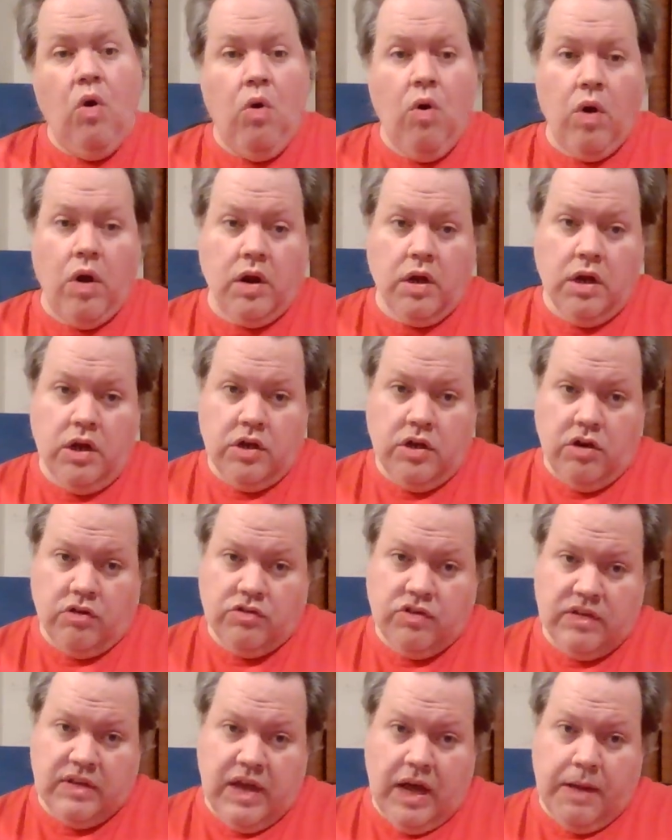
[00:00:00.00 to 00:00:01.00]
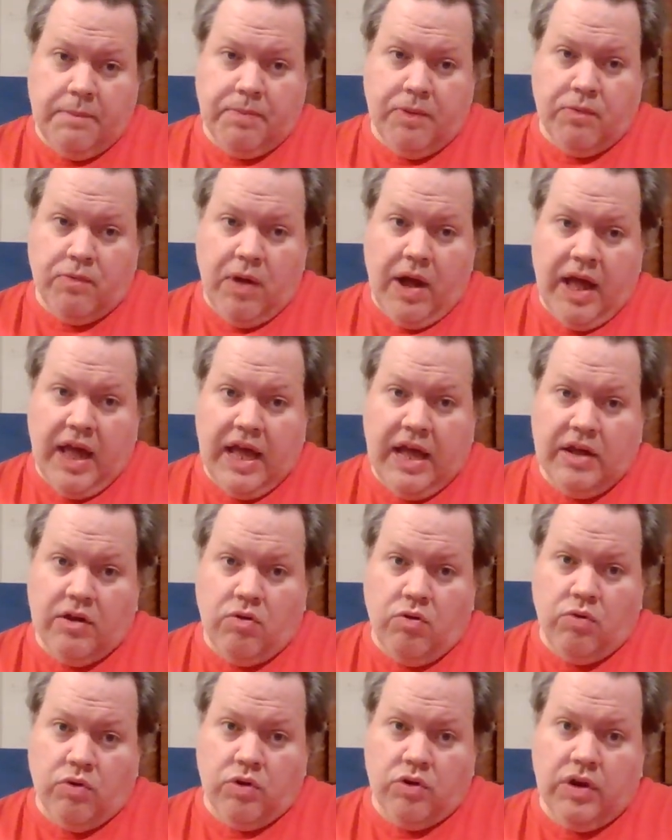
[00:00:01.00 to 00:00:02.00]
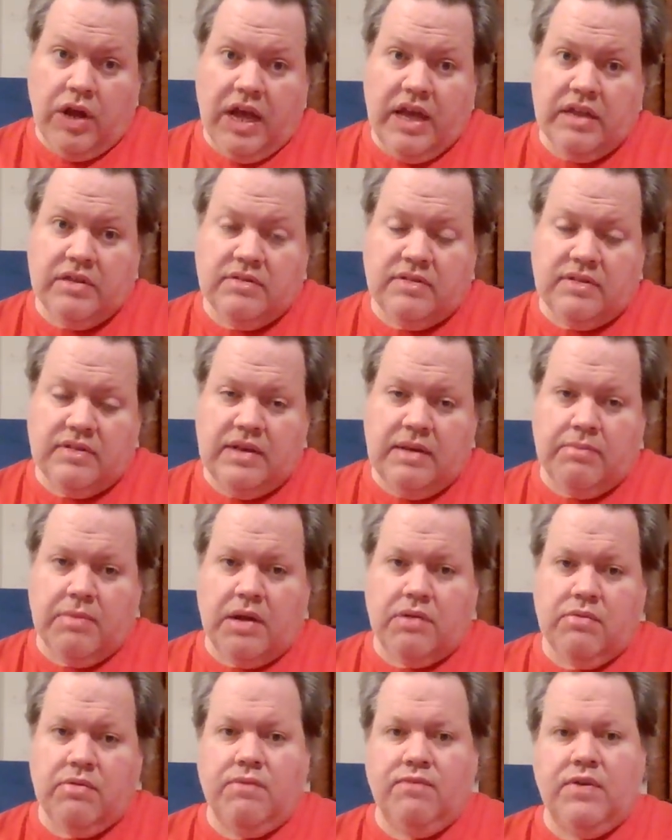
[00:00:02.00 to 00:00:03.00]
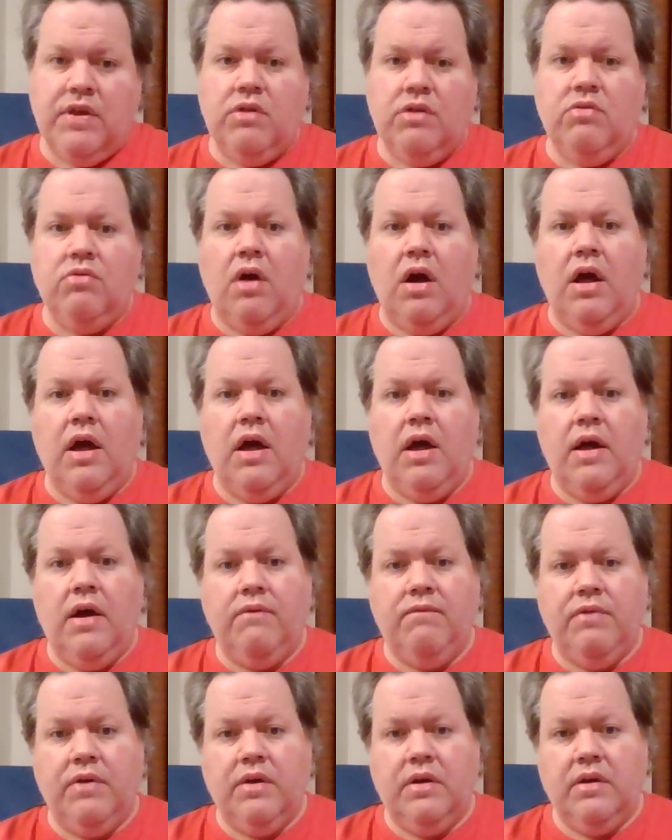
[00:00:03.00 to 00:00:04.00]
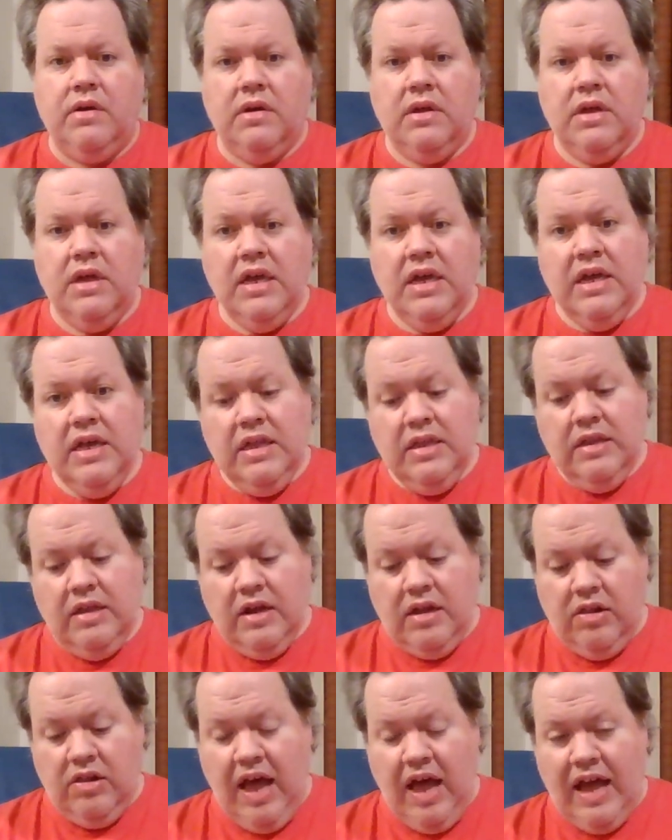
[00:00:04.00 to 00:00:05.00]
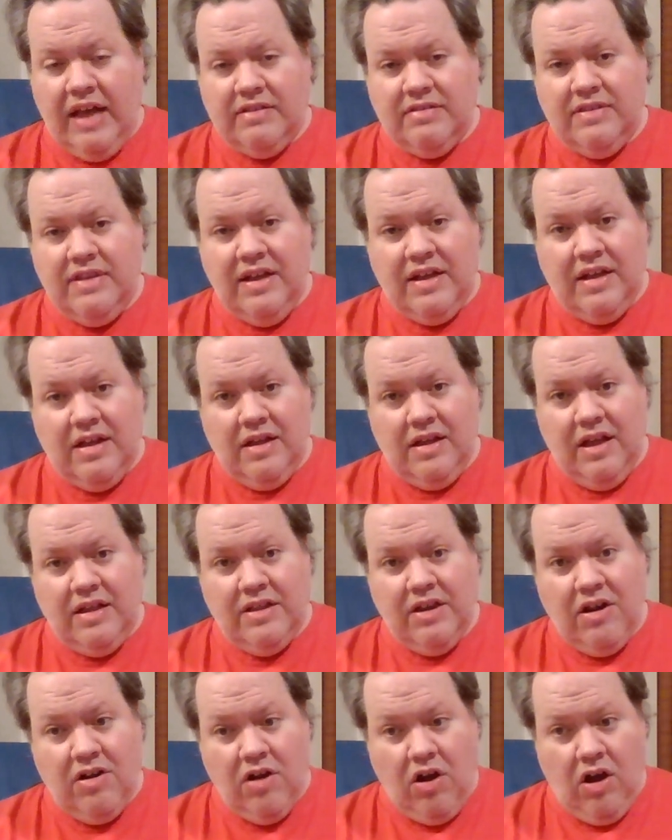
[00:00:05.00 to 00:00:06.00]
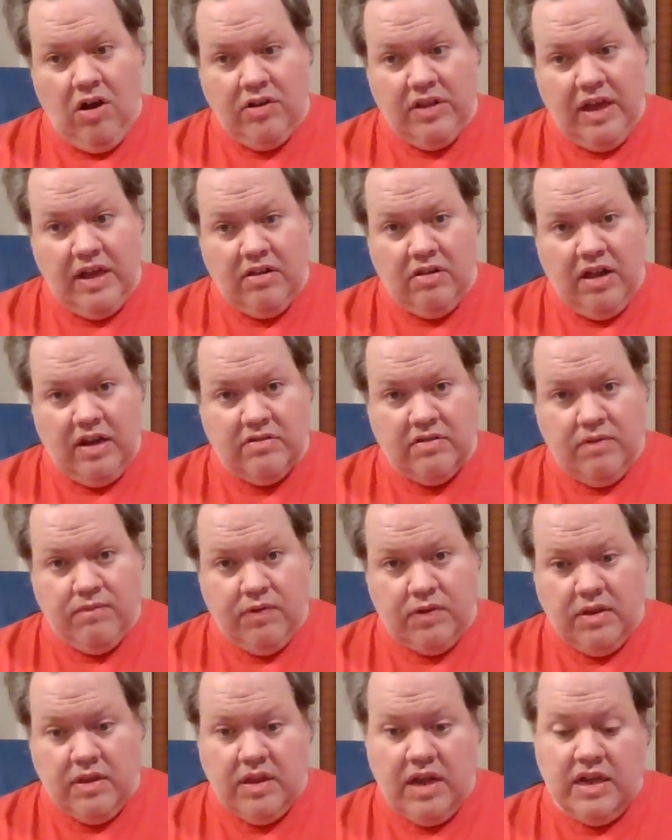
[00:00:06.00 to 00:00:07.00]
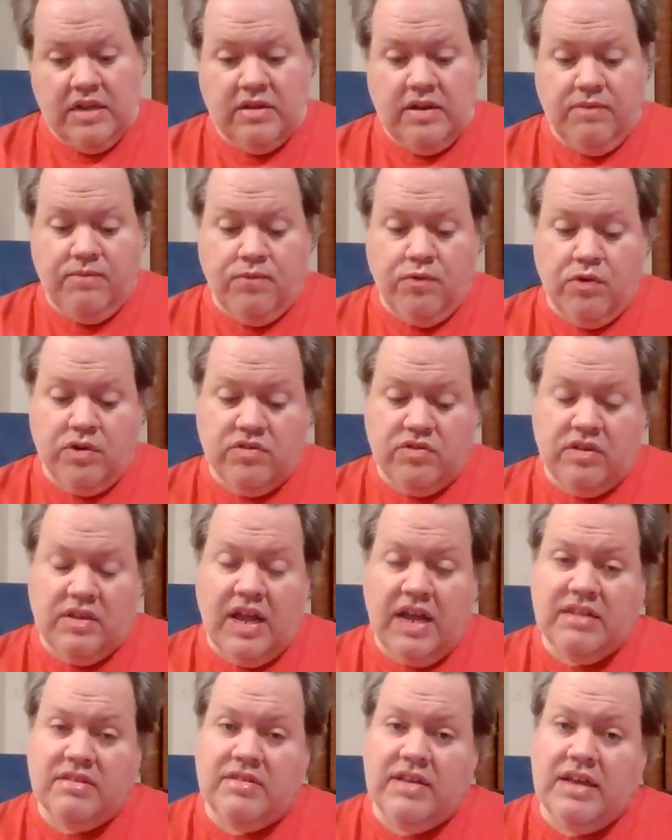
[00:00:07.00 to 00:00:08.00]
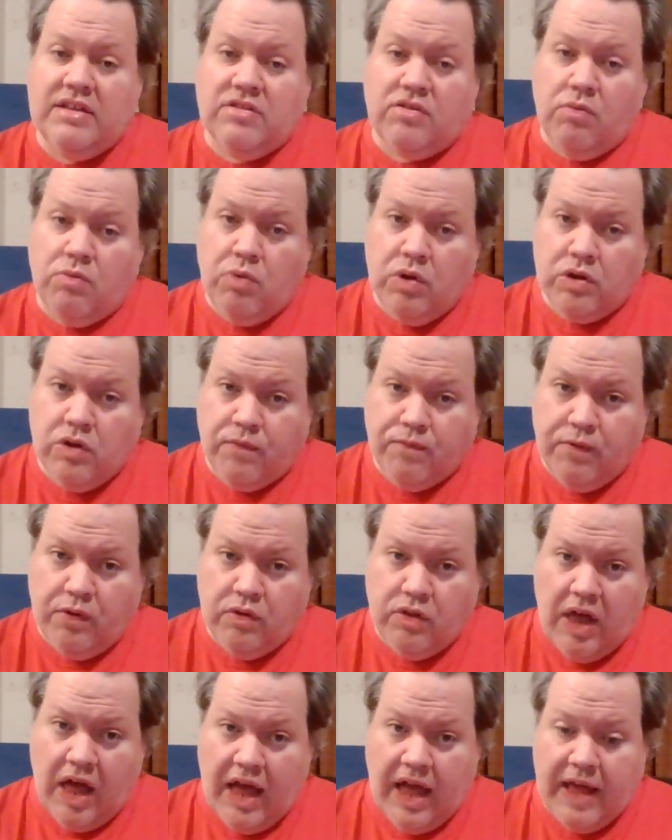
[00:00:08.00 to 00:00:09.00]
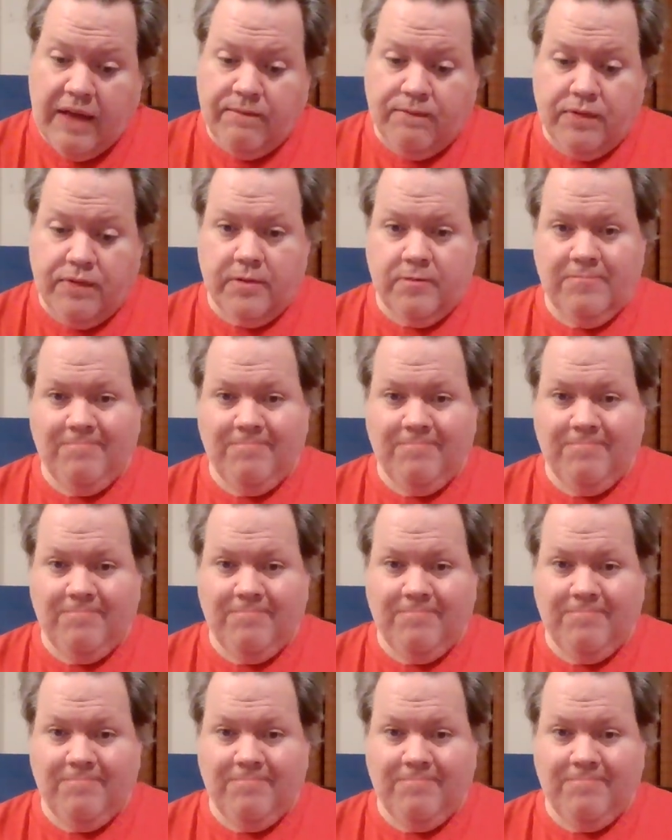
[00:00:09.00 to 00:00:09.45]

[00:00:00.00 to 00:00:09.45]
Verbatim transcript: Or go to the upper right-hand corner and see my review of the classic, another holiday classic from the 1940s, and that's It's a Wonderful Life.